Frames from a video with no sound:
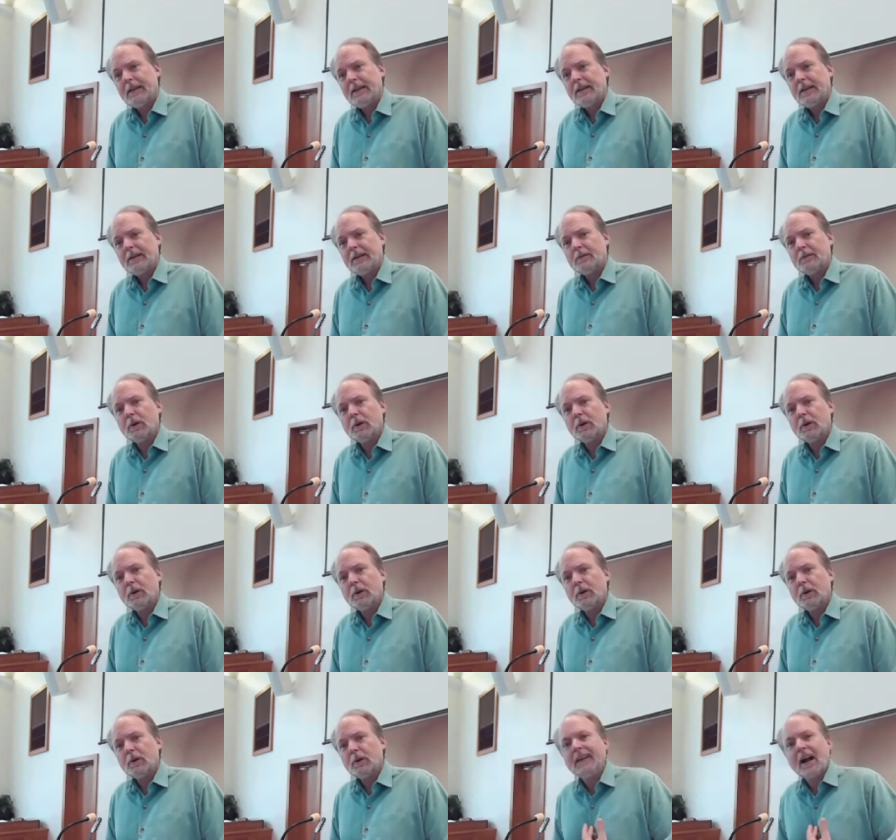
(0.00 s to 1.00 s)
Really, I
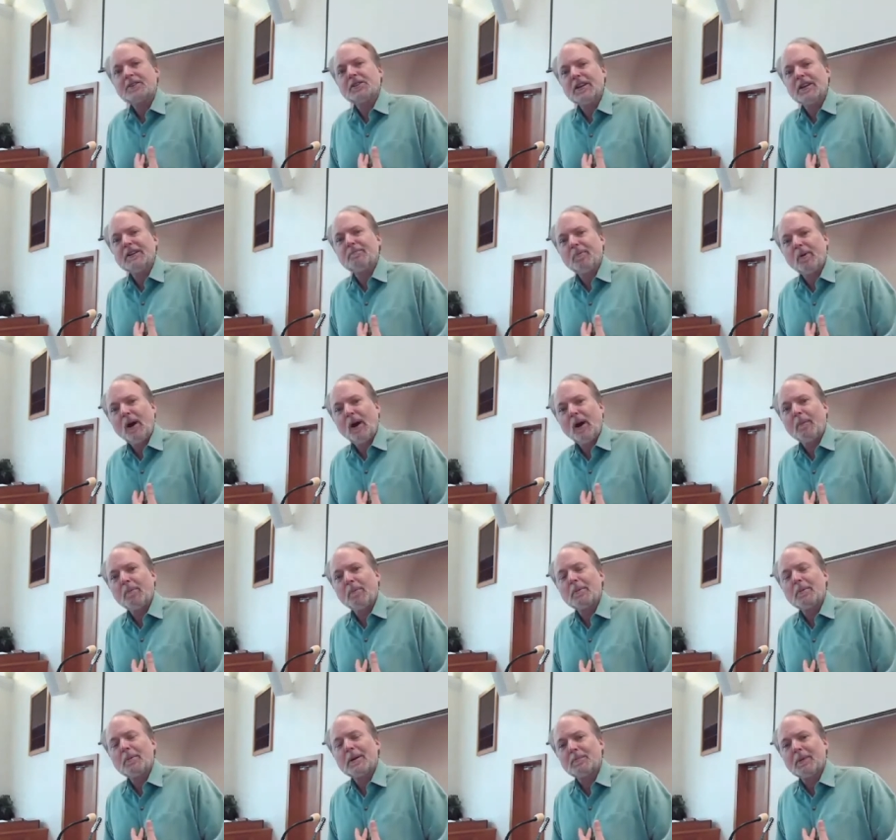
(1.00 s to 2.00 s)
think our chief
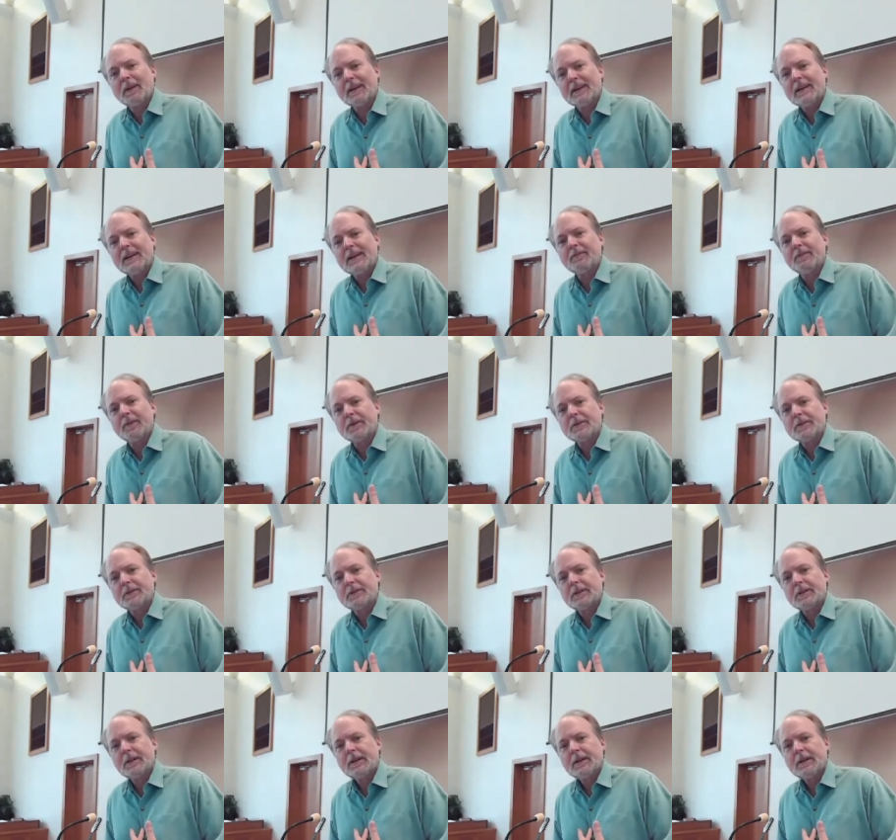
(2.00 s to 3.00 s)
problem as
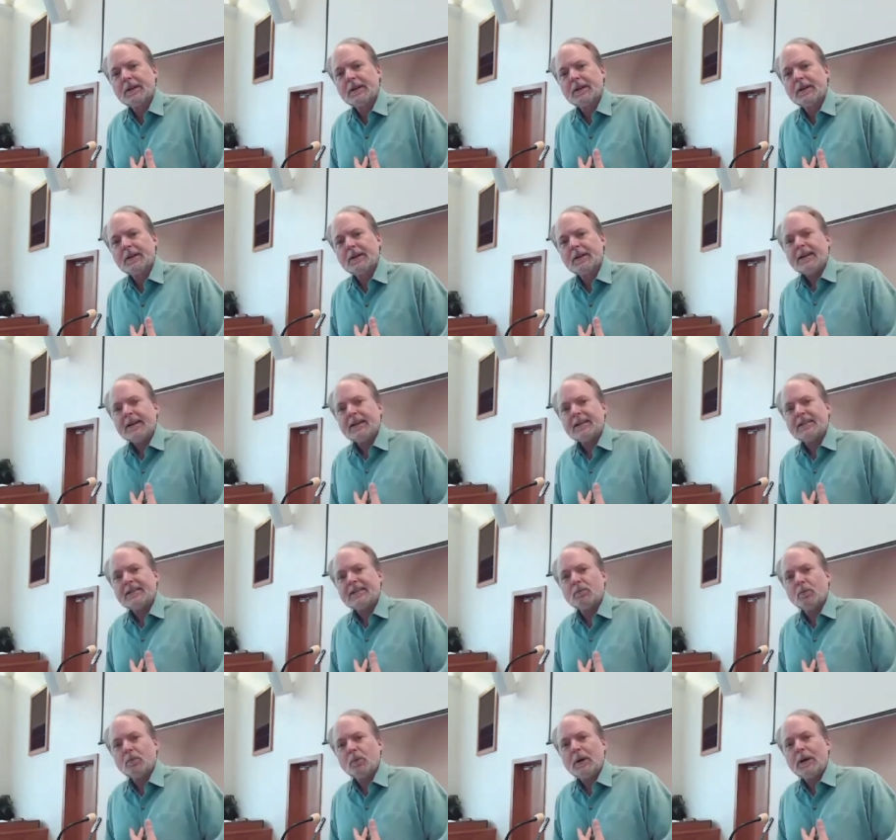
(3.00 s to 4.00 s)
believers is
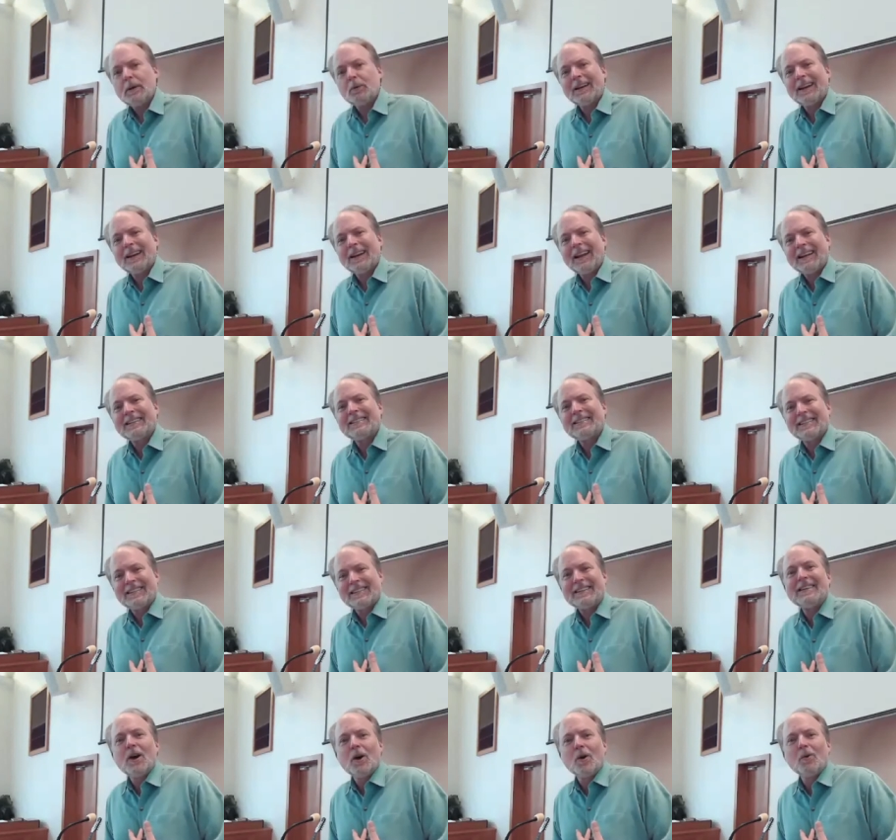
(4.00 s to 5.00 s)
that we would like to
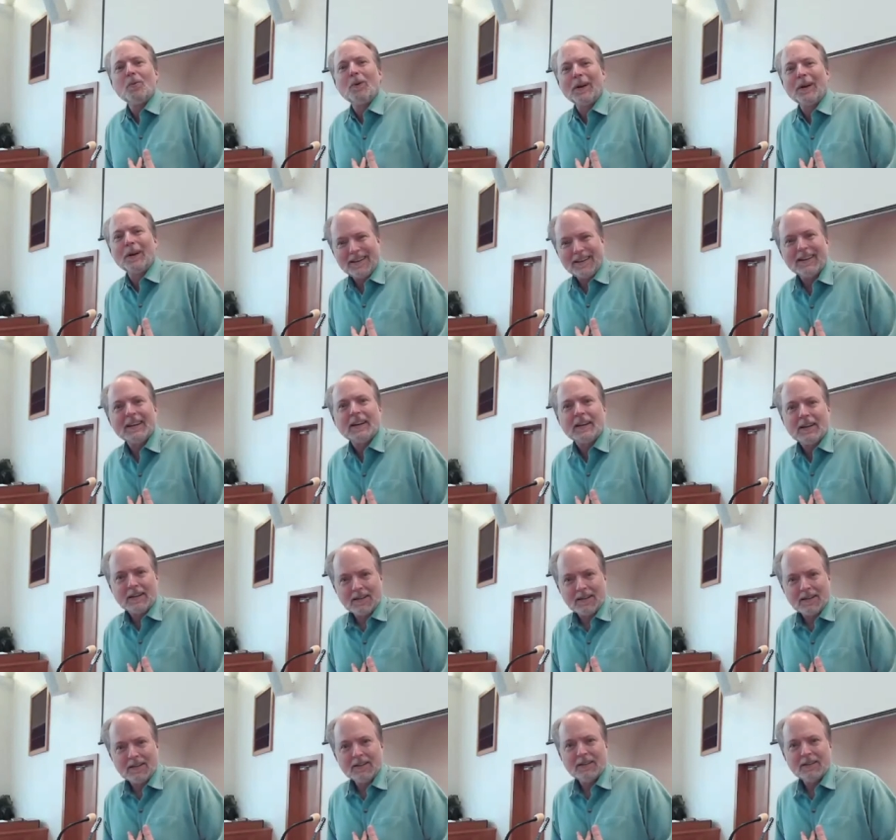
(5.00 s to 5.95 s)
know what he did.